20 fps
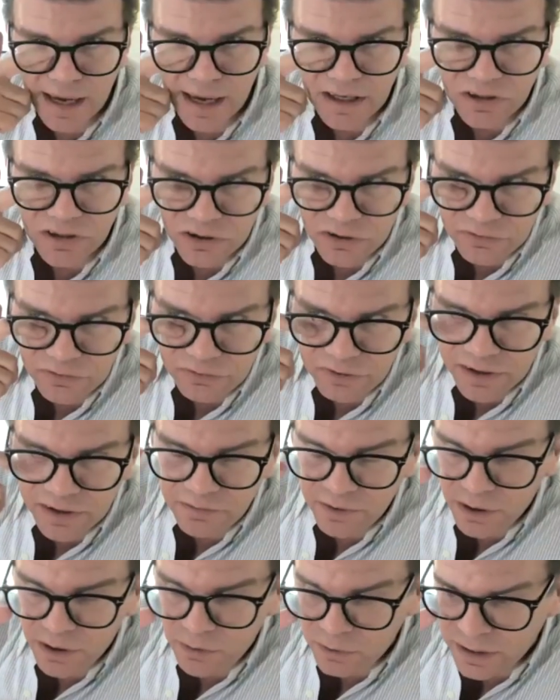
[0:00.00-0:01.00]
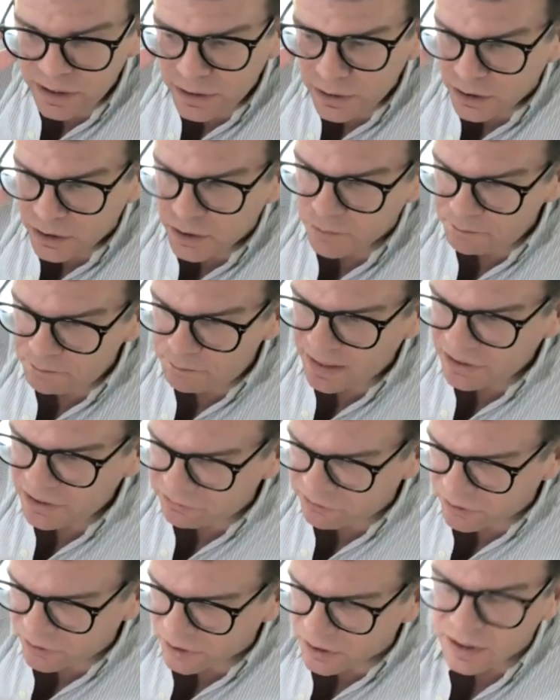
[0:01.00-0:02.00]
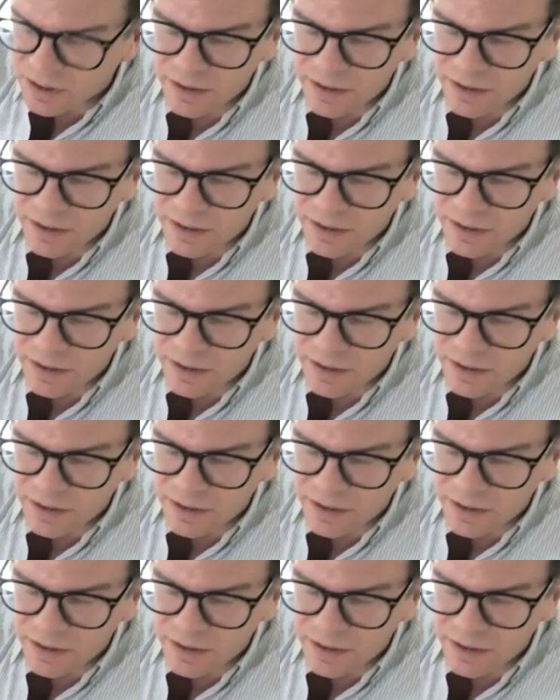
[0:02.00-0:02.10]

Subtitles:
active and very painful,